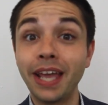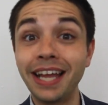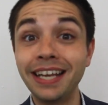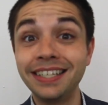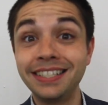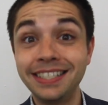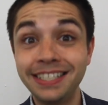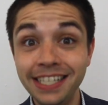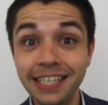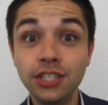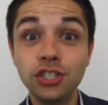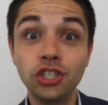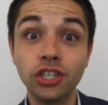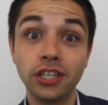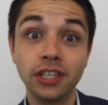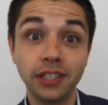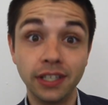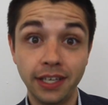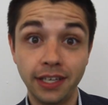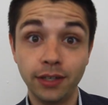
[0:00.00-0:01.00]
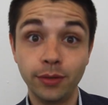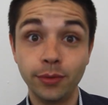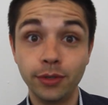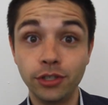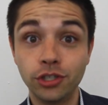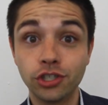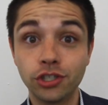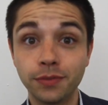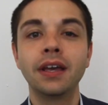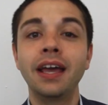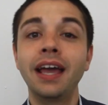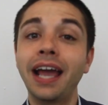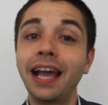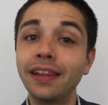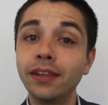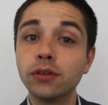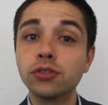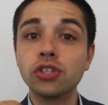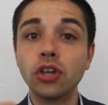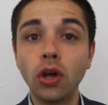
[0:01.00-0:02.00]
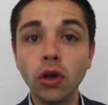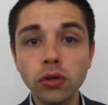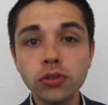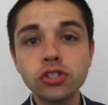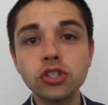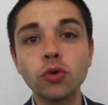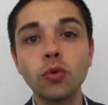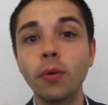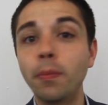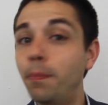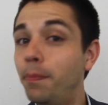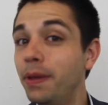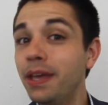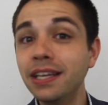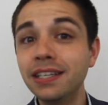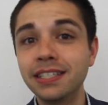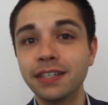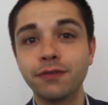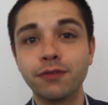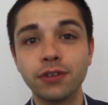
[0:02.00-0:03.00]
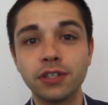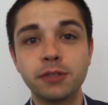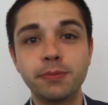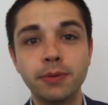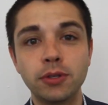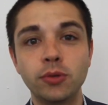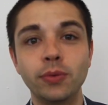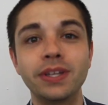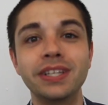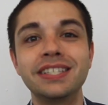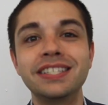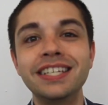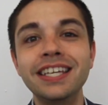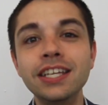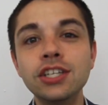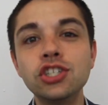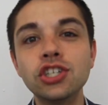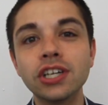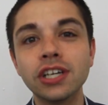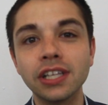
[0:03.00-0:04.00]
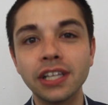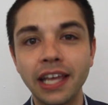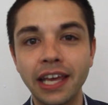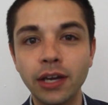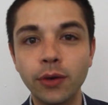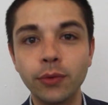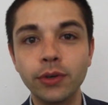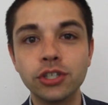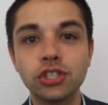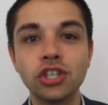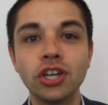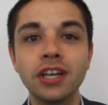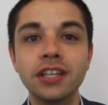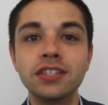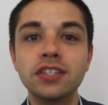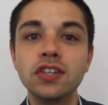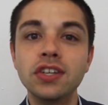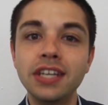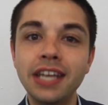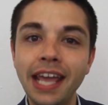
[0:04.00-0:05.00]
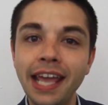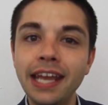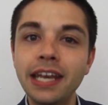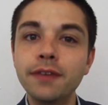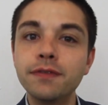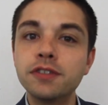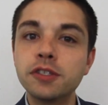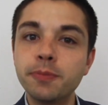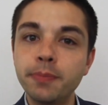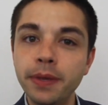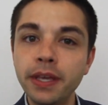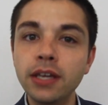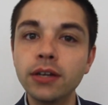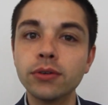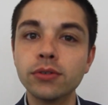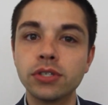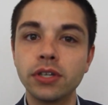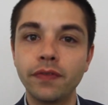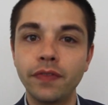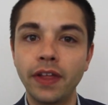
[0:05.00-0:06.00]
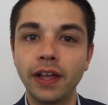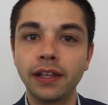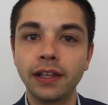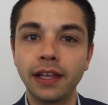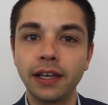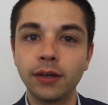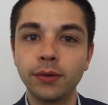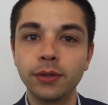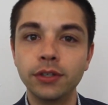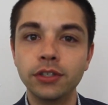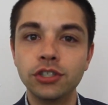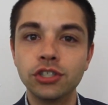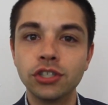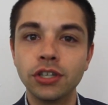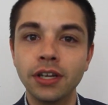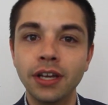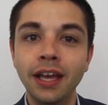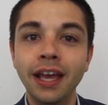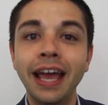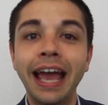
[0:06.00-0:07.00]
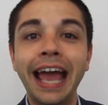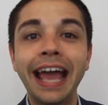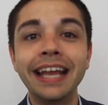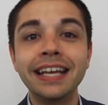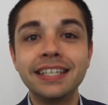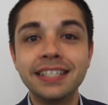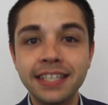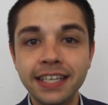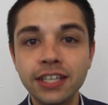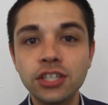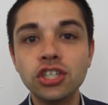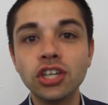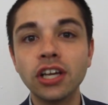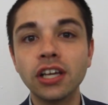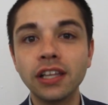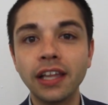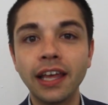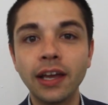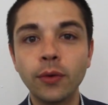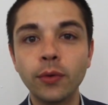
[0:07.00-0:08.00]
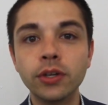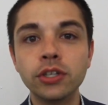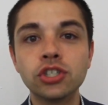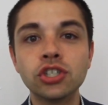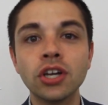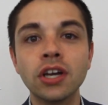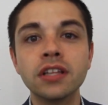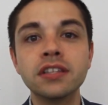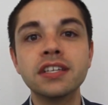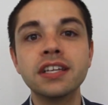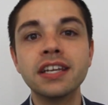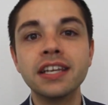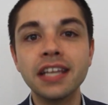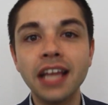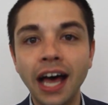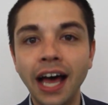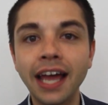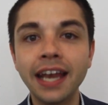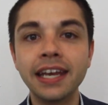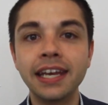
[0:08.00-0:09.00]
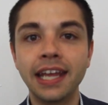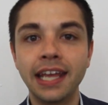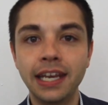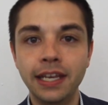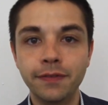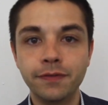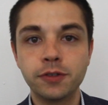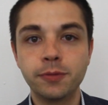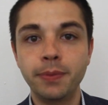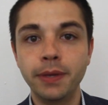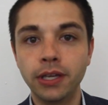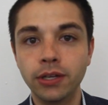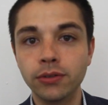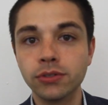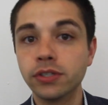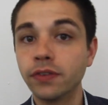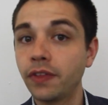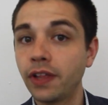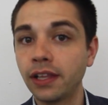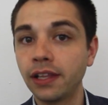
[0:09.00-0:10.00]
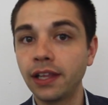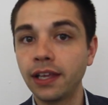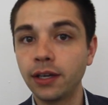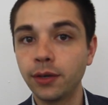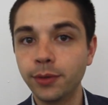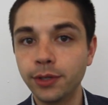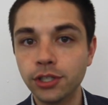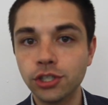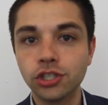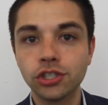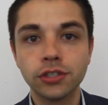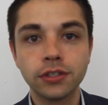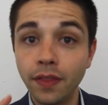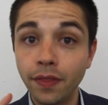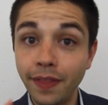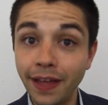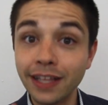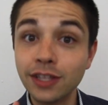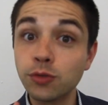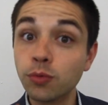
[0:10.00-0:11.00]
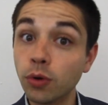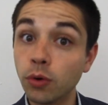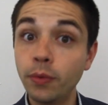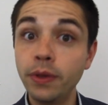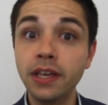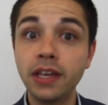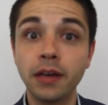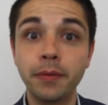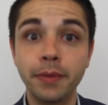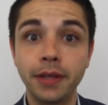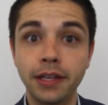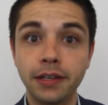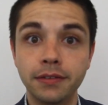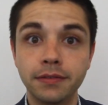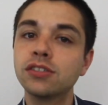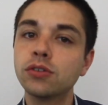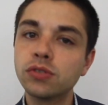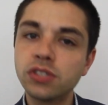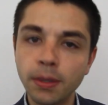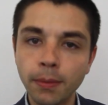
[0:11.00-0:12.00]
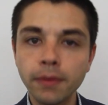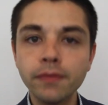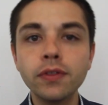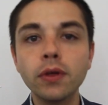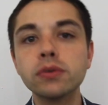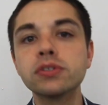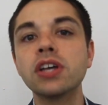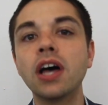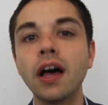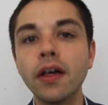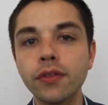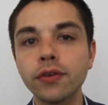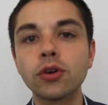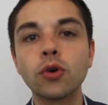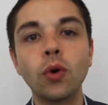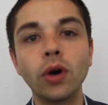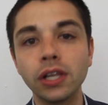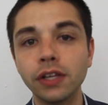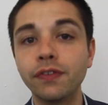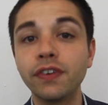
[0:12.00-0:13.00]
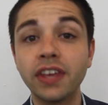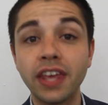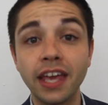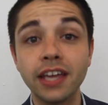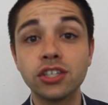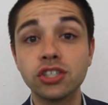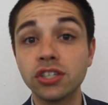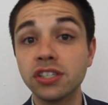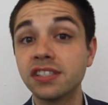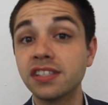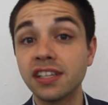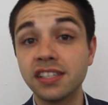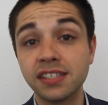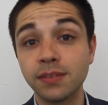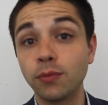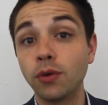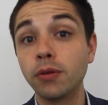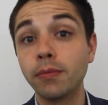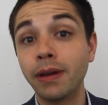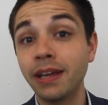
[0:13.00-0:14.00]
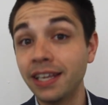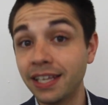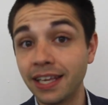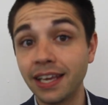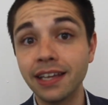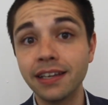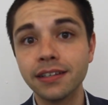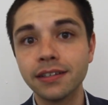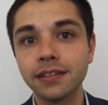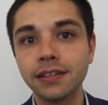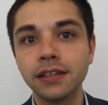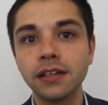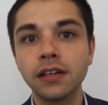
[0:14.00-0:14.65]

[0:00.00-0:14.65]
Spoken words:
and teaching a language. And there's also a big difference between teaching a language to native speakers of that language and teaching a language to non-native speakers of that language. That's where we come in. So some of those other qualifications that someone might get